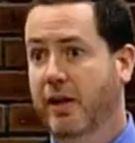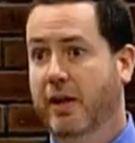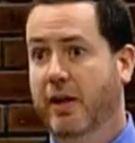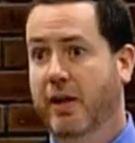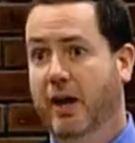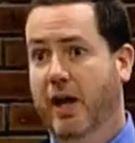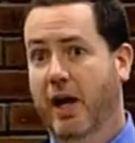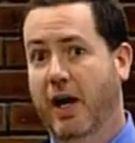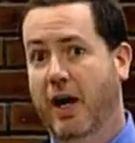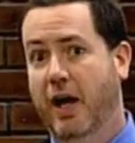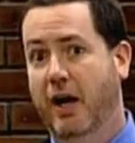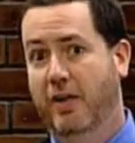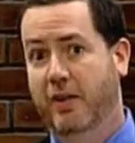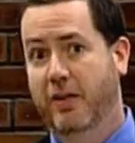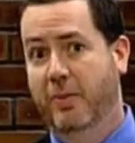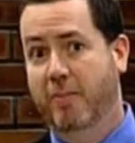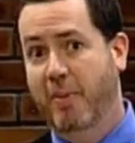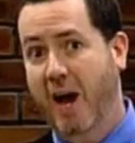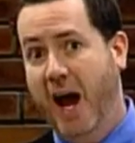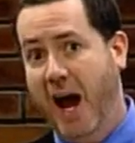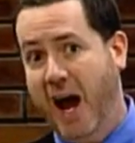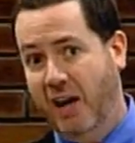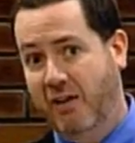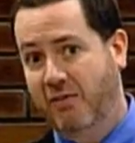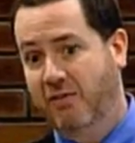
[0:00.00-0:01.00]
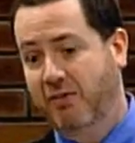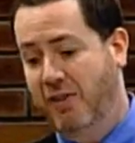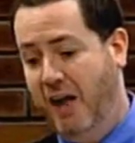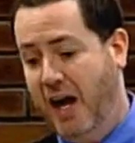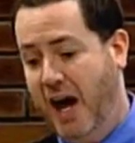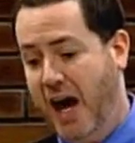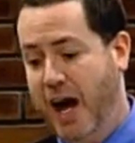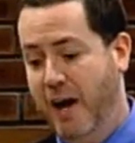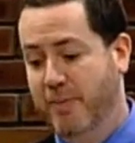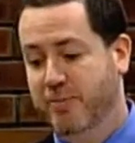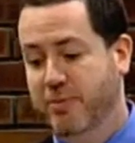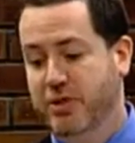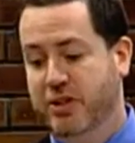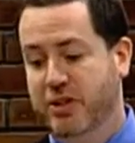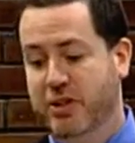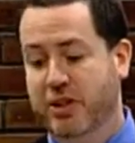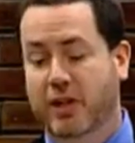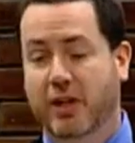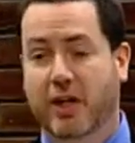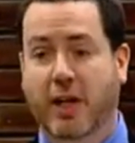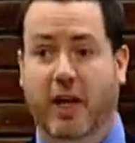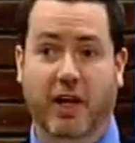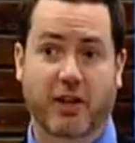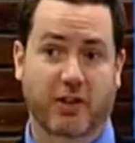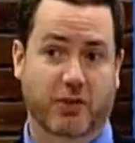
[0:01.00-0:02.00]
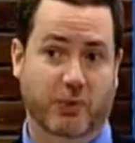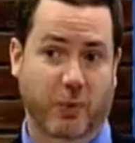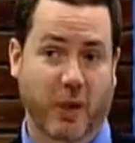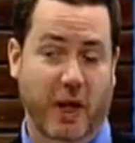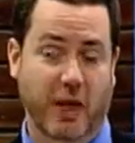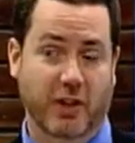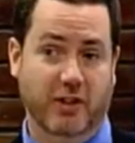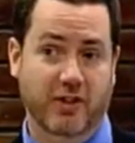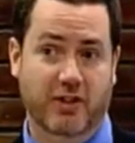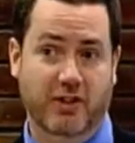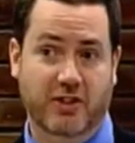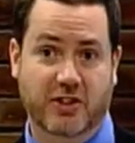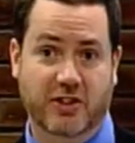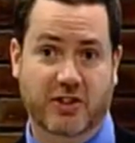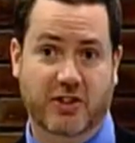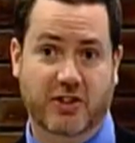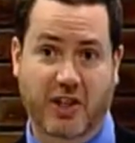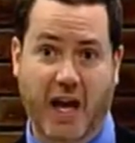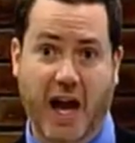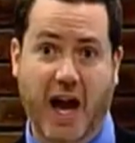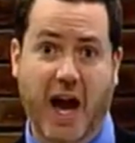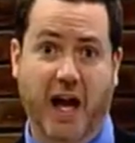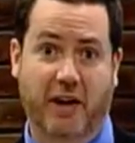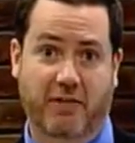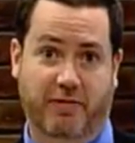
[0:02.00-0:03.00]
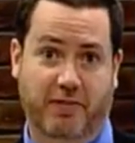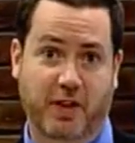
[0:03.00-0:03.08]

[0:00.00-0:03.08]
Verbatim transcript: uh, the back flaps, as well as the staff.